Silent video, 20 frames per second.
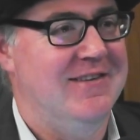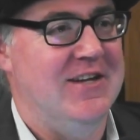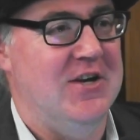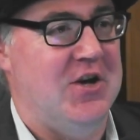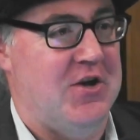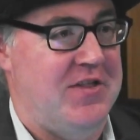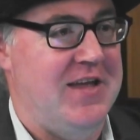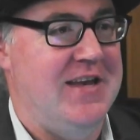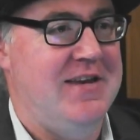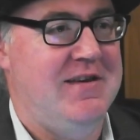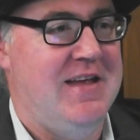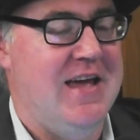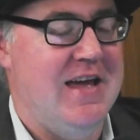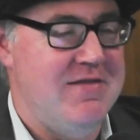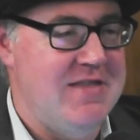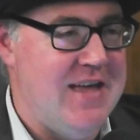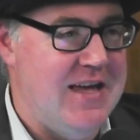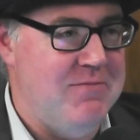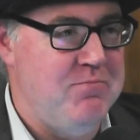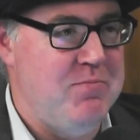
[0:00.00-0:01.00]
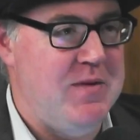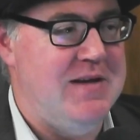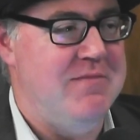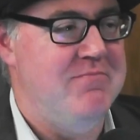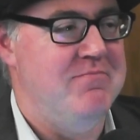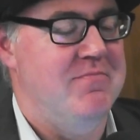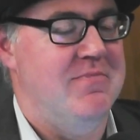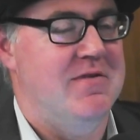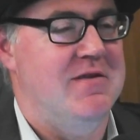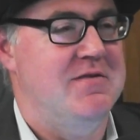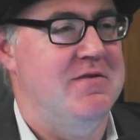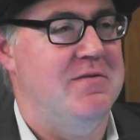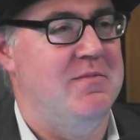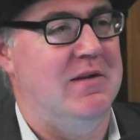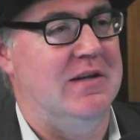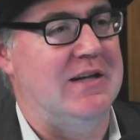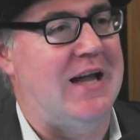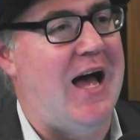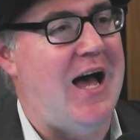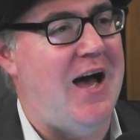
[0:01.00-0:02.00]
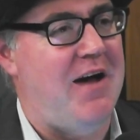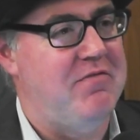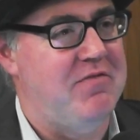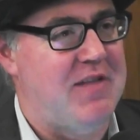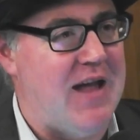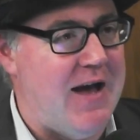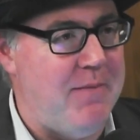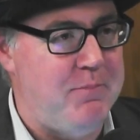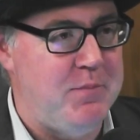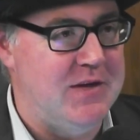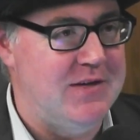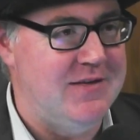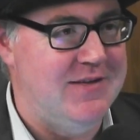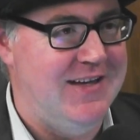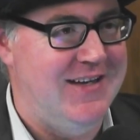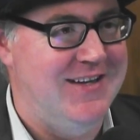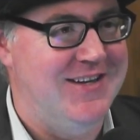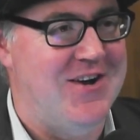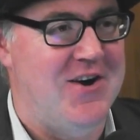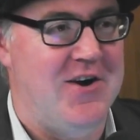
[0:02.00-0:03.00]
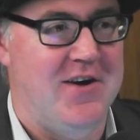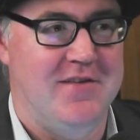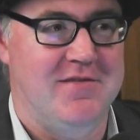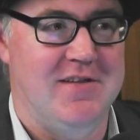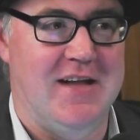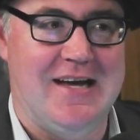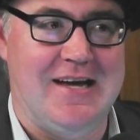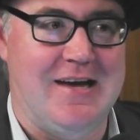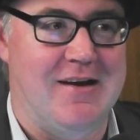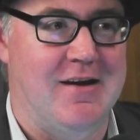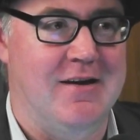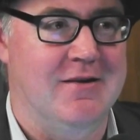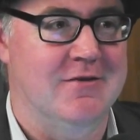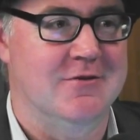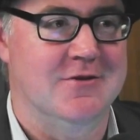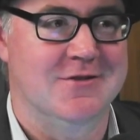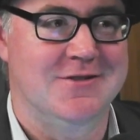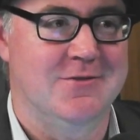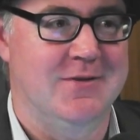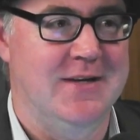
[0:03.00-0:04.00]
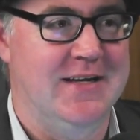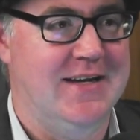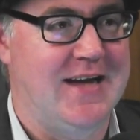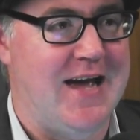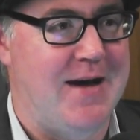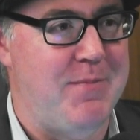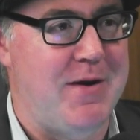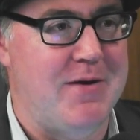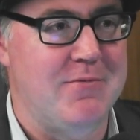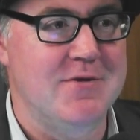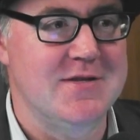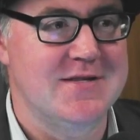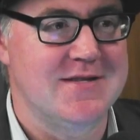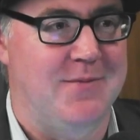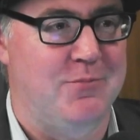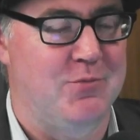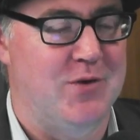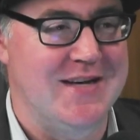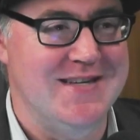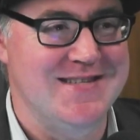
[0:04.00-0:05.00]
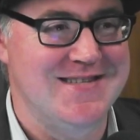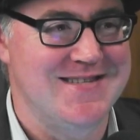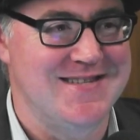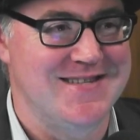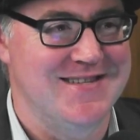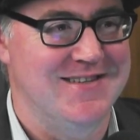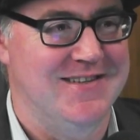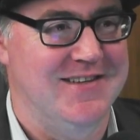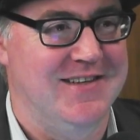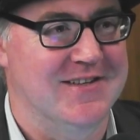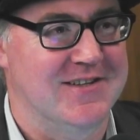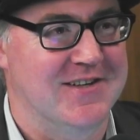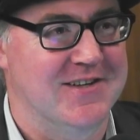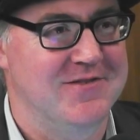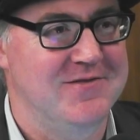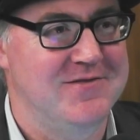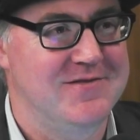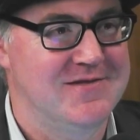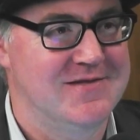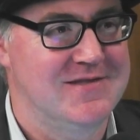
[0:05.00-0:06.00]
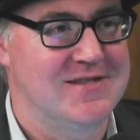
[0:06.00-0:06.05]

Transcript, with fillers: you know, they'd they'd be laughed at, but they're kind of like going, oh, do we come up with some ways to, you know,